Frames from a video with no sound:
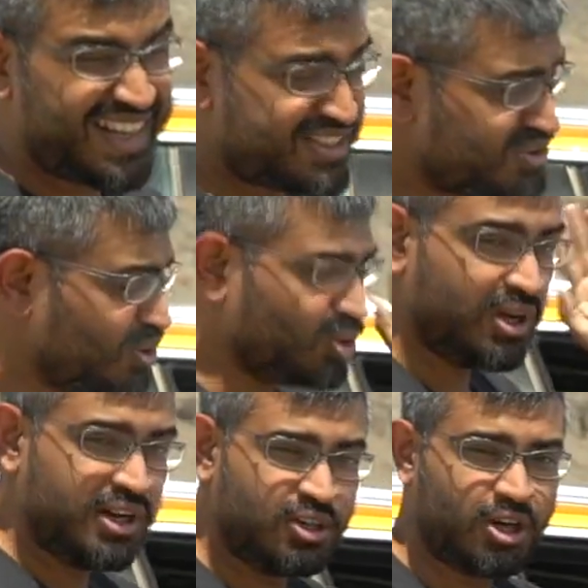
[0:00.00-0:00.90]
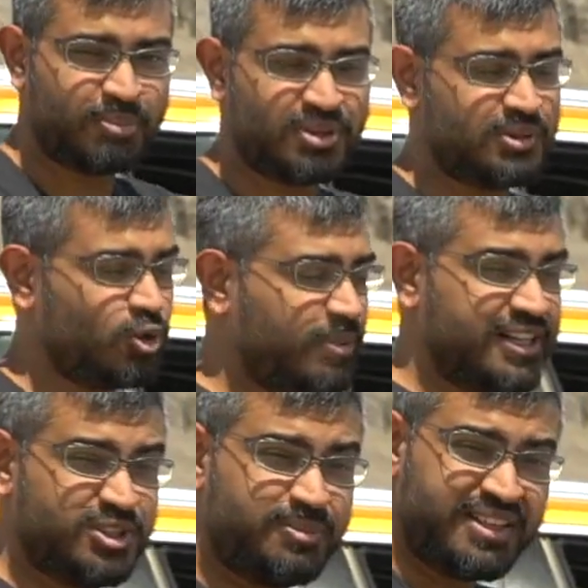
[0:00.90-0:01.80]
has no top to the door
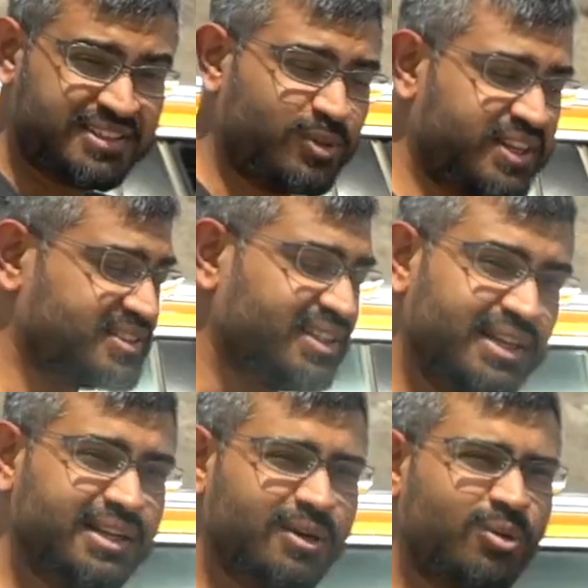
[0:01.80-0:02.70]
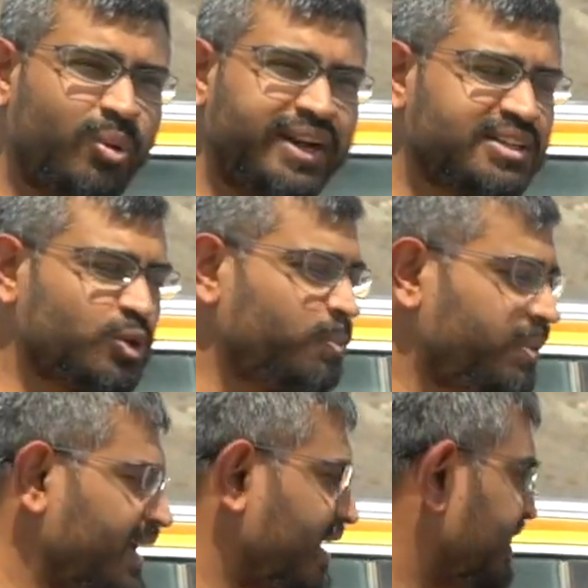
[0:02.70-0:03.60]
panels, which makes it quite
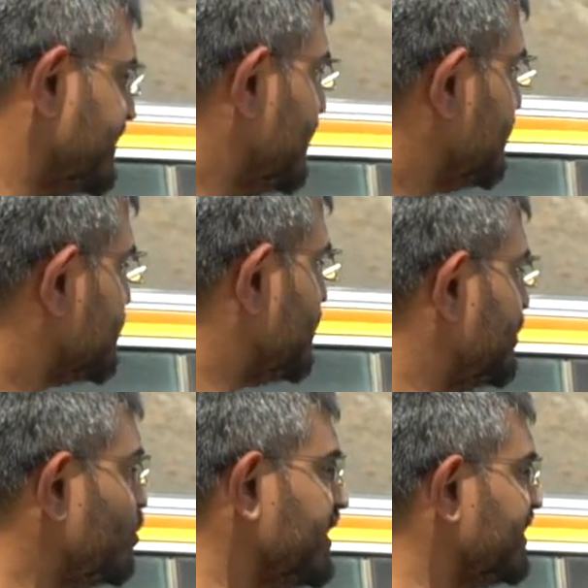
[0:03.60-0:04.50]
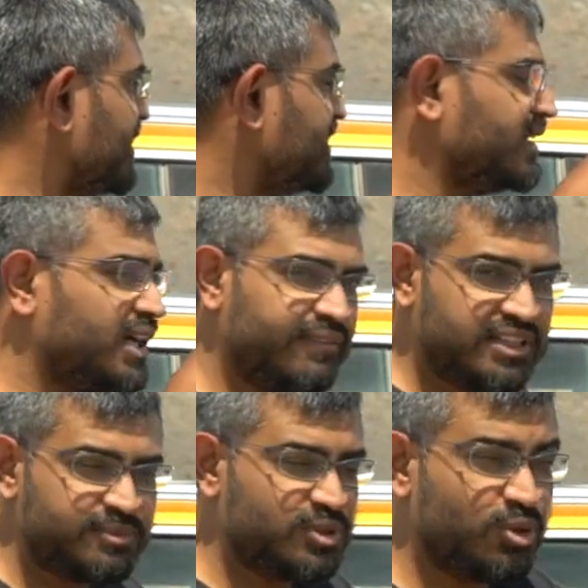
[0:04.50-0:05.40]
coupe-like. So doing that, they allowed
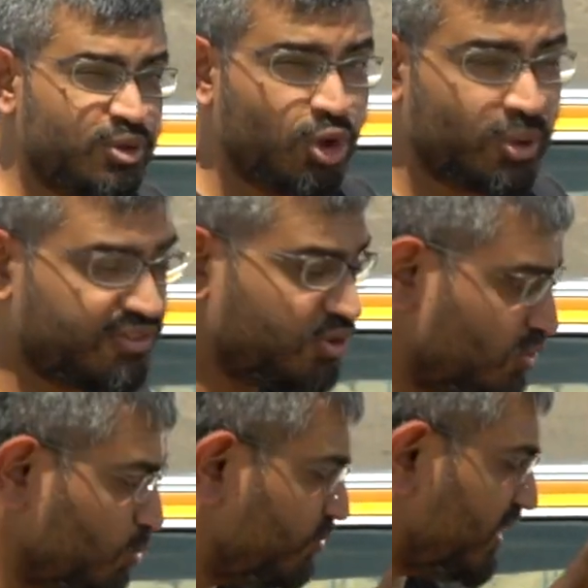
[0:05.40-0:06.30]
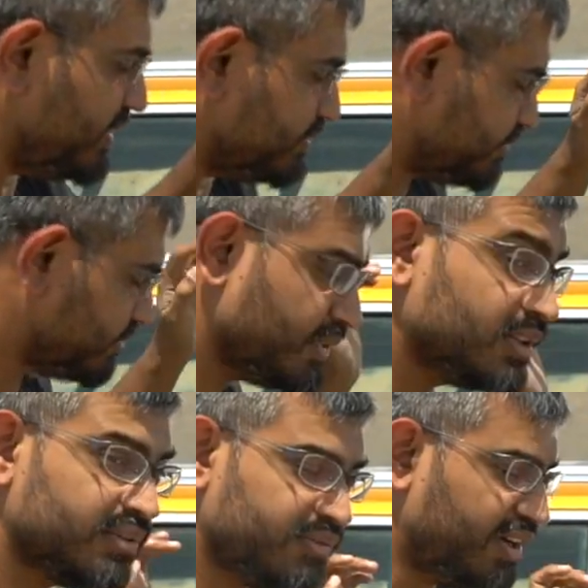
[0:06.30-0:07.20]
them to lower the roofline.
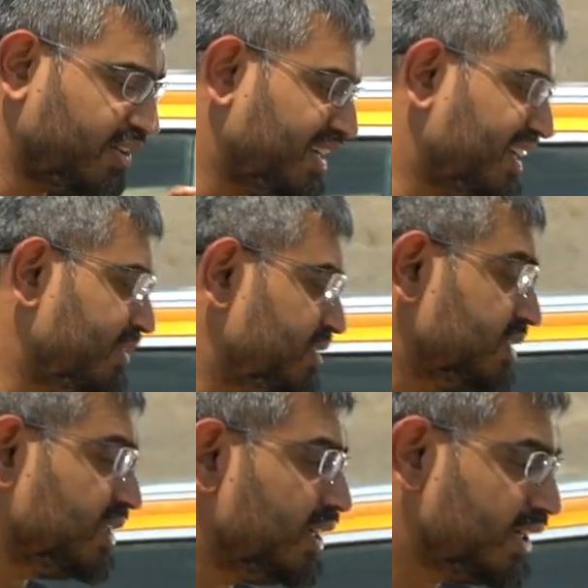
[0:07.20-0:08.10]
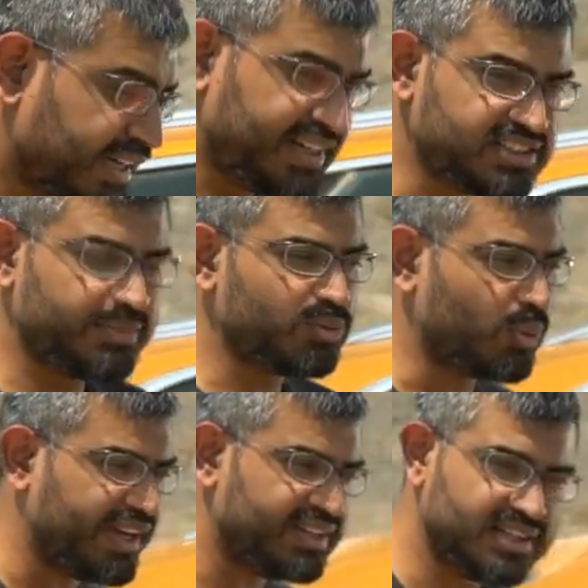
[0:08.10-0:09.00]
Very clever. It is a bit
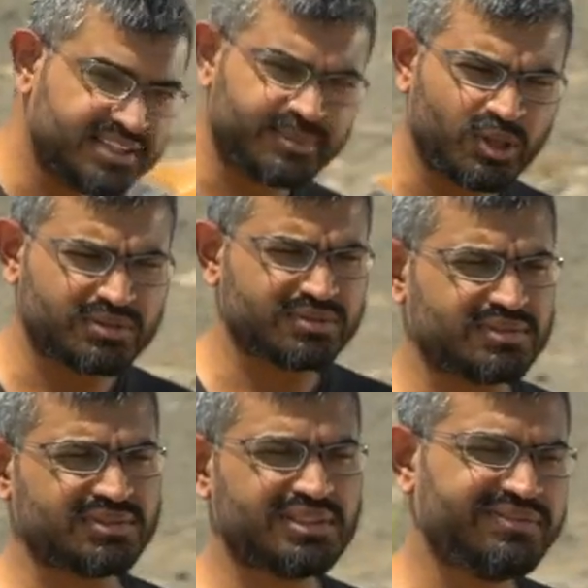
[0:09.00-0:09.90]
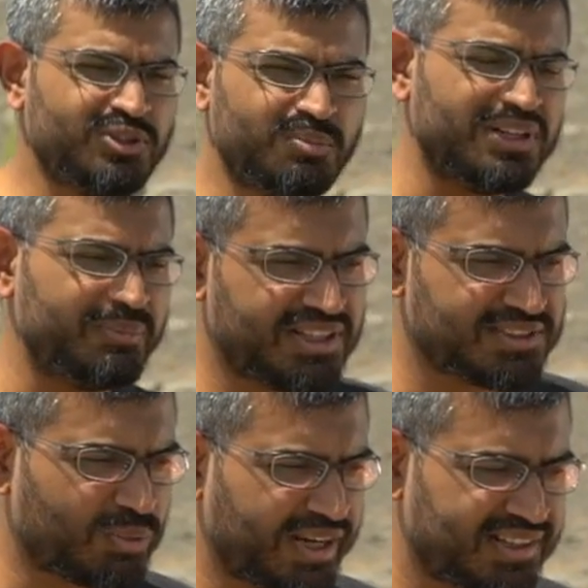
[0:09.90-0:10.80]
wider. It's about a few
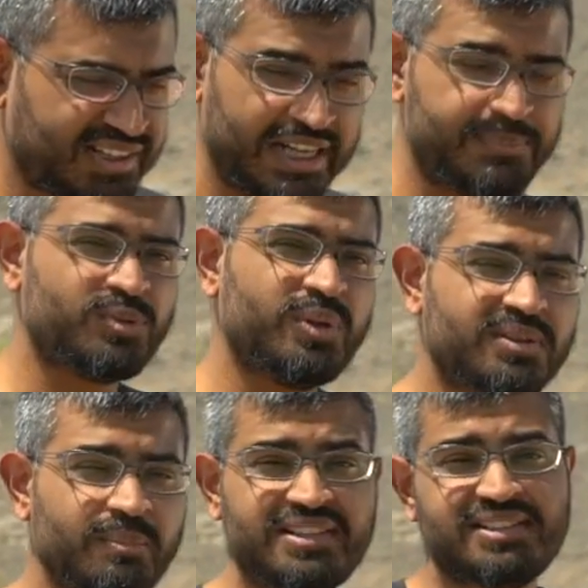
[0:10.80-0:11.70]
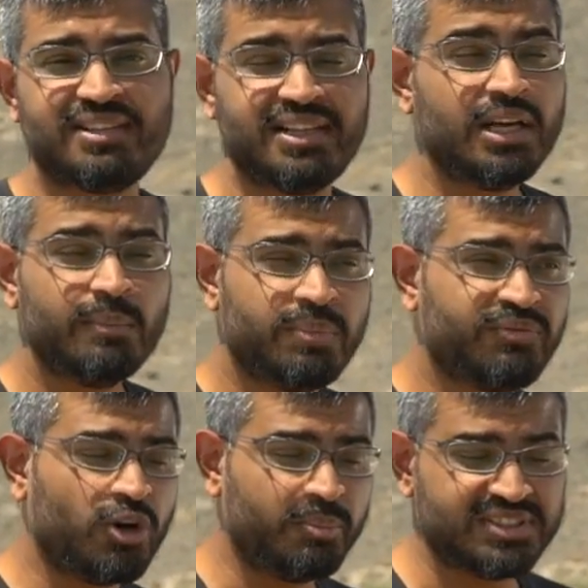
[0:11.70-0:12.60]
millimeters wider. That helps with basically
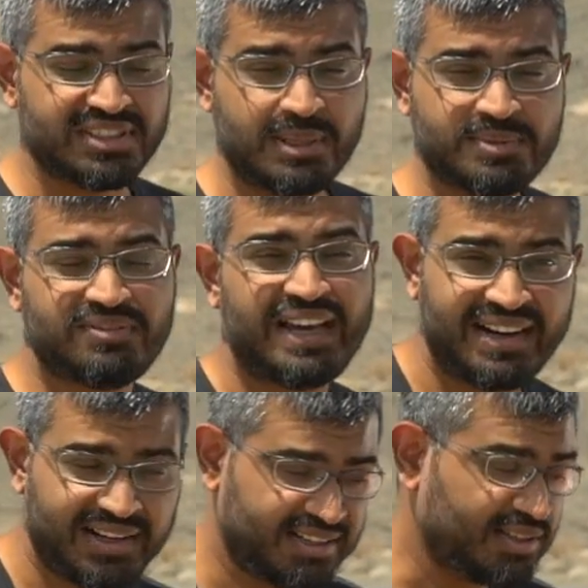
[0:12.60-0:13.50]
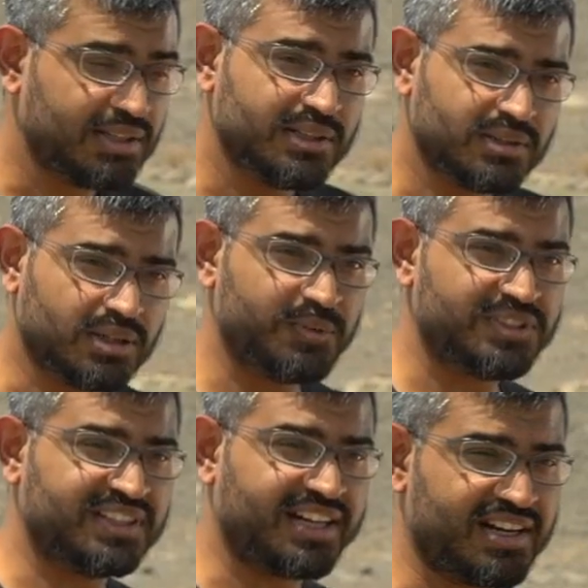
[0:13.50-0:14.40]
performance in terms of handling.
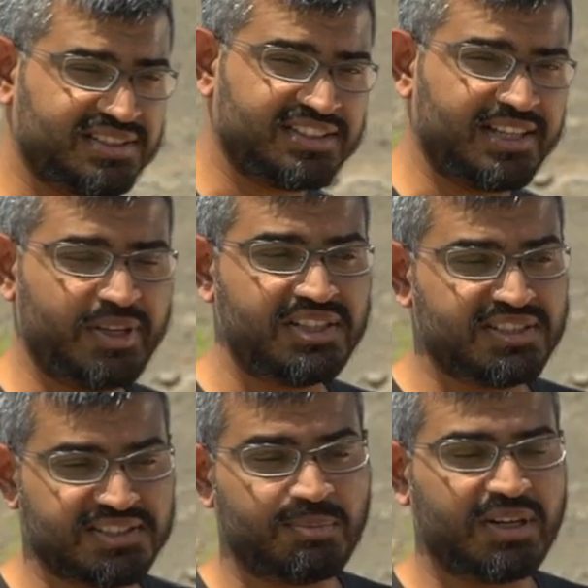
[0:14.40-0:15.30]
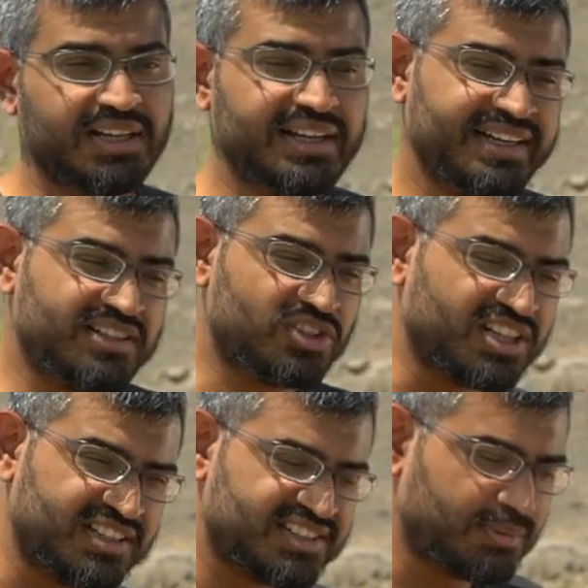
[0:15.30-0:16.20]
Obviously the car has the same engines, but it
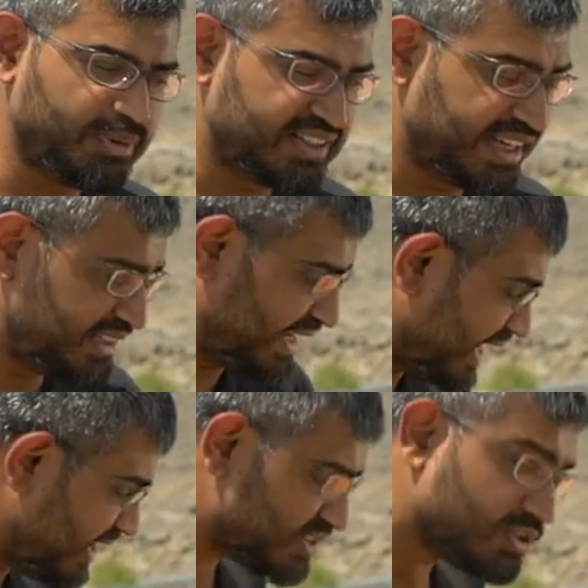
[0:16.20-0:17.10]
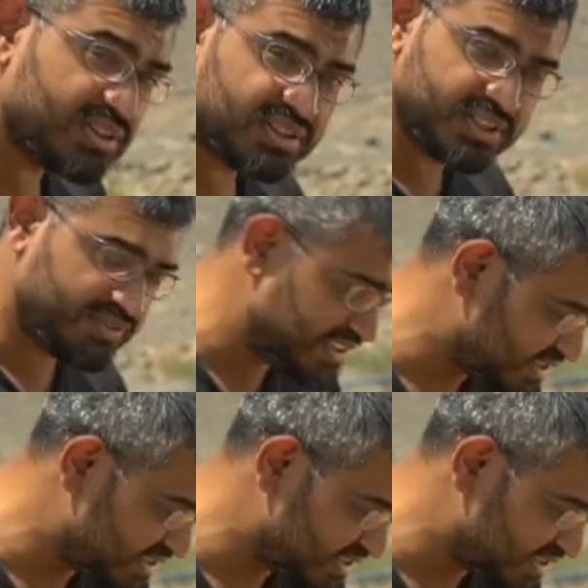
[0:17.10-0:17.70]
turns in a bit tighter, and it's got rear wheel